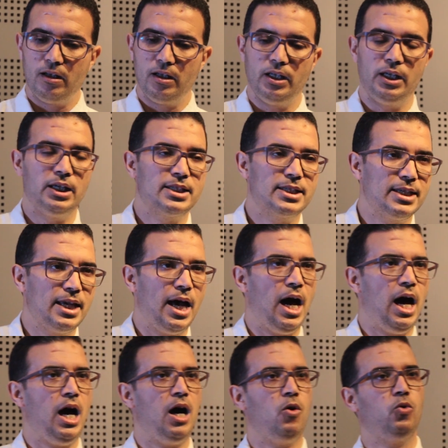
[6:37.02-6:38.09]
is
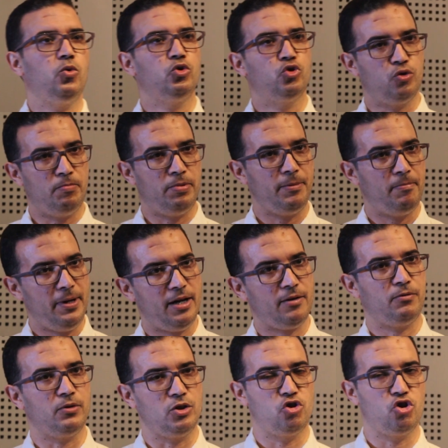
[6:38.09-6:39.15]
how to prepare
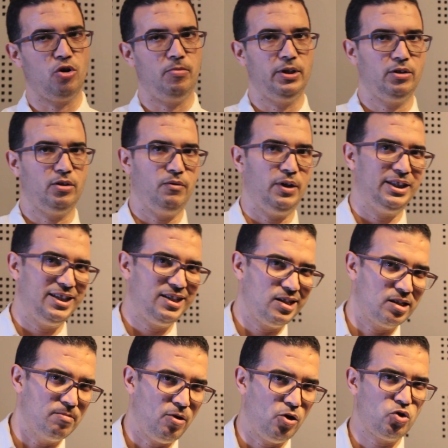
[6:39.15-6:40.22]
for a job interview. And this is
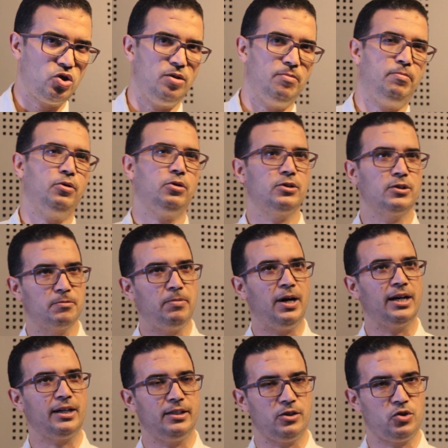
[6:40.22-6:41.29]
the most important
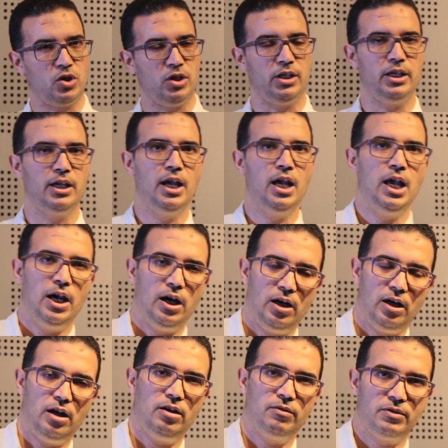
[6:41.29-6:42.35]
part actually
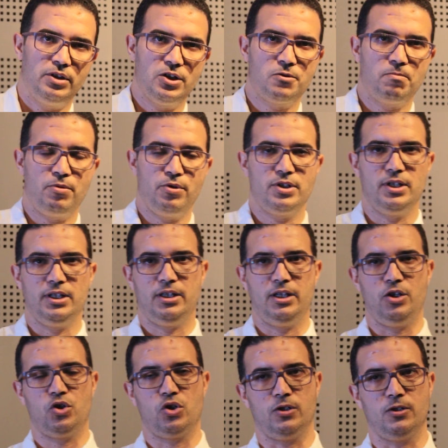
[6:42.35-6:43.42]
of these
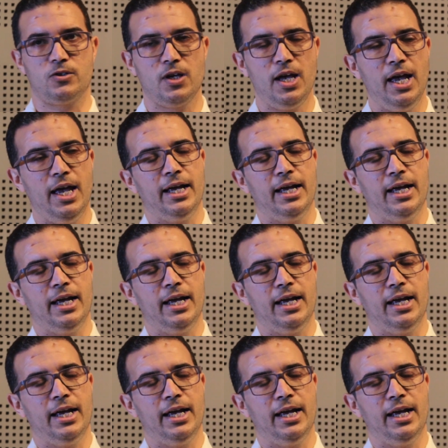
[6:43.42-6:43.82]
presentations.